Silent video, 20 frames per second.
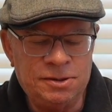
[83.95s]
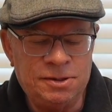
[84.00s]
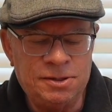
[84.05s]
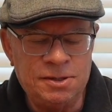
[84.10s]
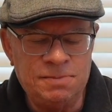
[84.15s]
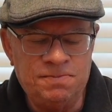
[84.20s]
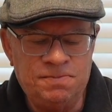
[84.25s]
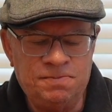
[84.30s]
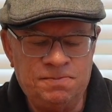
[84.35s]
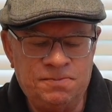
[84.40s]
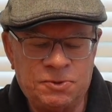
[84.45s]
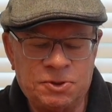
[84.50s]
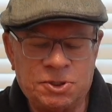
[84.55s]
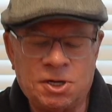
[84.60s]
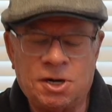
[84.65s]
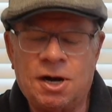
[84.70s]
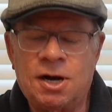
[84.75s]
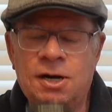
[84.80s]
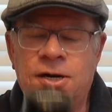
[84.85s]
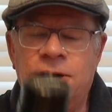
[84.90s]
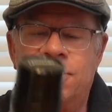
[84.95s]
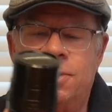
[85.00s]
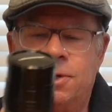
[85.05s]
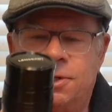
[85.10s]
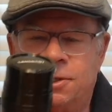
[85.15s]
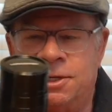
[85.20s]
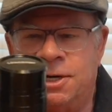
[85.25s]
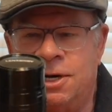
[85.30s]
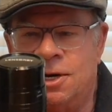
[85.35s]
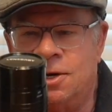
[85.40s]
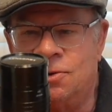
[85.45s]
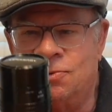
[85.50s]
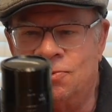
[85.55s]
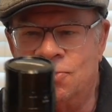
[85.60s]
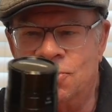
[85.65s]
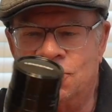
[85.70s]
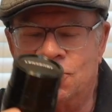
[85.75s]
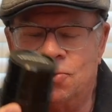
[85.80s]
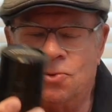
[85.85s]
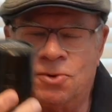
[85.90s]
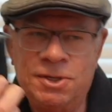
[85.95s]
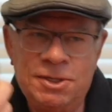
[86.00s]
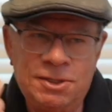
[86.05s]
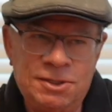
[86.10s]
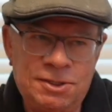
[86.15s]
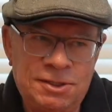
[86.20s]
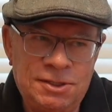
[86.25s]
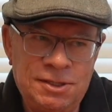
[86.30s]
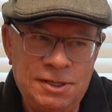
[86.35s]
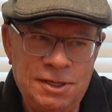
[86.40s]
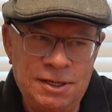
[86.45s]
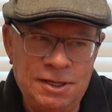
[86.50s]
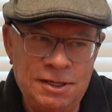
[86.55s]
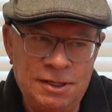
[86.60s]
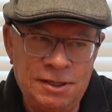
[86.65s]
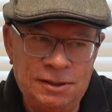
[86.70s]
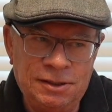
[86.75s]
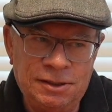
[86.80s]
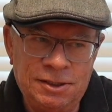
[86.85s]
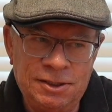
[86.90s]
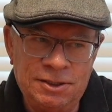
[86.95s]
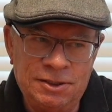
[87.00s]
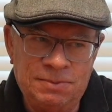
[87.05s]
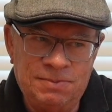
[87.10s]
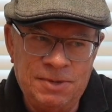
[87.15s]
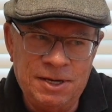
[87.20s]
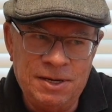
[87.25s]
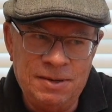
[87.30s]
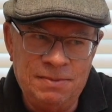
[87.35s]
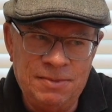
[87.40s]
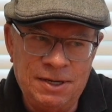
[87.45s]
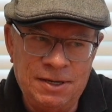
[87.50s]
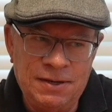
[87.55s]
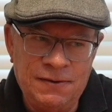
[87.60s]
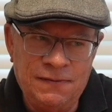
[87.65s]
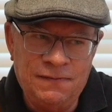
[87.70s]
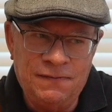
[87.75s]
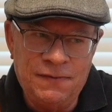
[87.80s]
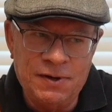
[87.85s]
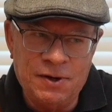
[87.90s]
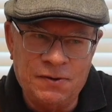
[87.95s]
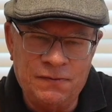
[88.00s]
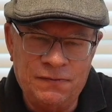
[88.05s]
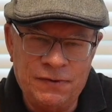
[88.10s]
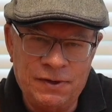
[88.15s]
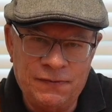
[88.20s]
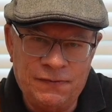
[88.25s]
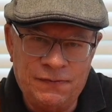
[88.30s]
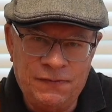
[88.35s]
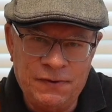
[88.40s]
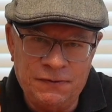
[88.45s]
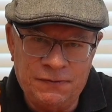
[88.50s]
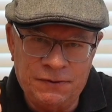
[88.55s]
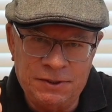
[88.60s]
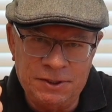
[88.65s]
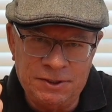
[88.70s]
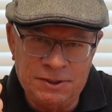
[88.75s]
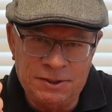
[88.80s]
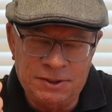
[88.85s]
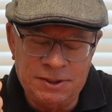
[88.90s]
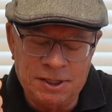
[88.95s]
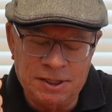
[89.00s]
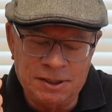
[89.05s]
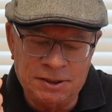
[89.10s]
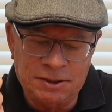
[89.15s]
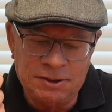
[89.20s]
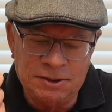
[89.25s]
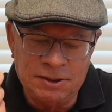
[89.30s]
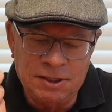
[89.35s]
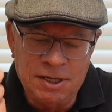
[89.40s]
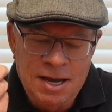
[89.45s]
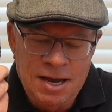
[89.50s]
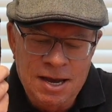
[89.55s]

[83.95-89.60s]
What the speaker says: the talk of the town was always the Lensbaby Velvet 56.